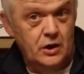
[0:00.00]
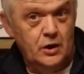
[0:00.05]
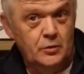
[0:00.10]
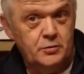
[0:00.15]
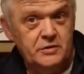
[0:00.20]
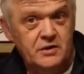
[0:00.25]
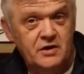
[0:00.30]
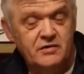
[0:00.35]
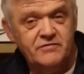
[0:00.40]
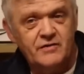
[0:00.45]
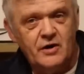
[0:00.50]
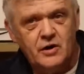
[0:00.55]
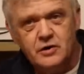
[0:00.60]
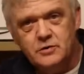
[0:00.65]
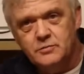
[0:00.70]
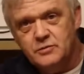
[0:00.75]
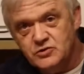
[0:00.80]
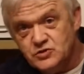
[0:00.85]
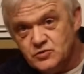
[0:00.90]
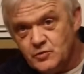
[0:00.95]
urban
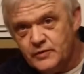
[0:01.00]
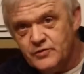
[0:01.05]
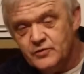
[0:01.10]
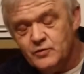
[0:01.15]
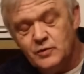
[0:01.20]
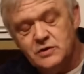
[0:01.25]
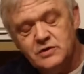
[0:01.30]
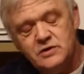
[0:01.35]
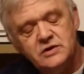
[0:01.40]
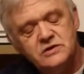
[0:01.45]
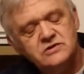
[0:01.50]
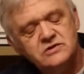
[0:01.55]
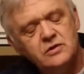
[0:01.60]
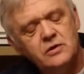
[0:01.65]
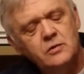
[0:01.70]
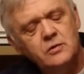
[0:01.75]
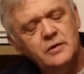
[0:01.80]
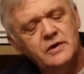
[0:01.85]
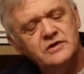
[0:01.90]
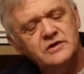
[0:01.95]
environments where the wind is
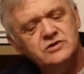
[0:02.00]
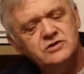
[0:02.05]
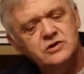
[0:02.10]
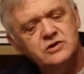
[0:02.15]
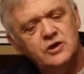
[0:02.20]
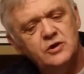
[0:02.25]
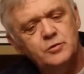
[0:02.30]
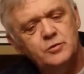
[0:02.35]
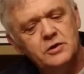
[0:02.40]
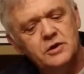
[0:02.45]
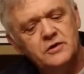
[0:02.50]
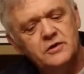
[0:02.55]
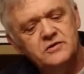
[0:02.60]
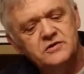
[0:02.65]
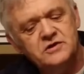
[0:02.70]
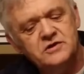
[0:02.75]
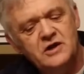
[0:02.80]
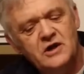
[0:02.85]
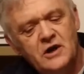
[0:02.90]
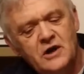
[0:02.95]
always
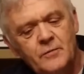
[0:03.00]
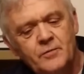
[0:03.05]
turbulent.